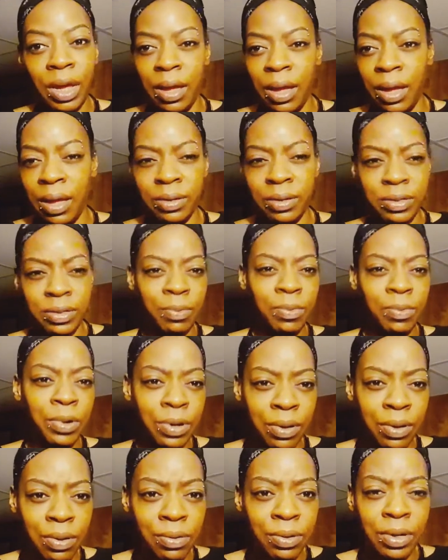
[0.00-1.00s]
I had somewhere
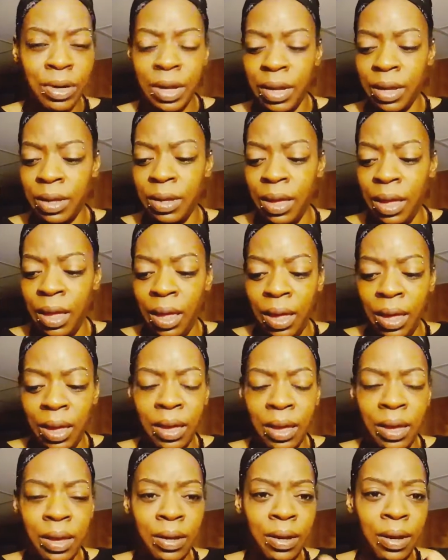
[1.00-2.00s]
to go today,
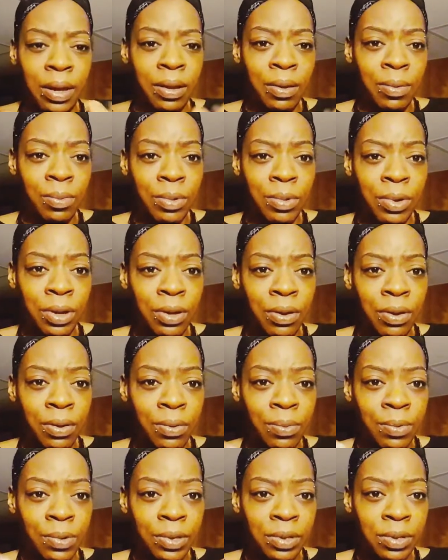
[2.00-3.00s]
and I didn't want to
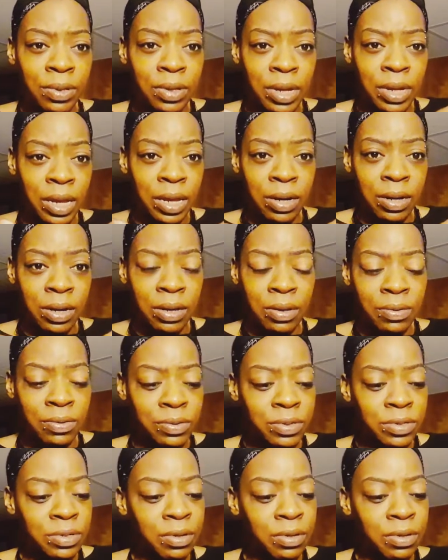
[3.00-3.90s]
go with naked nails,